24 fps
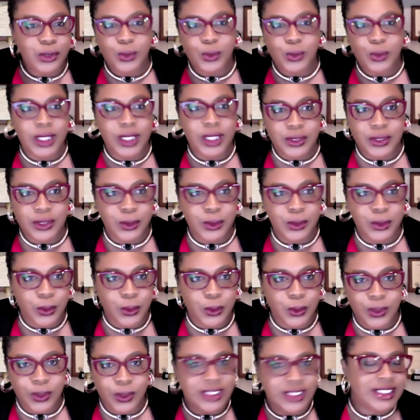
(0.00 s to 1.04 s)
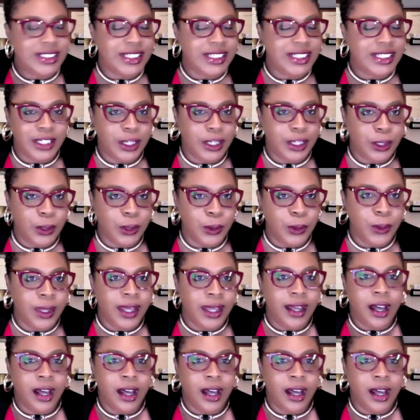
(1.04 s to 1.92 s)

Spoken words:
director or the CEO.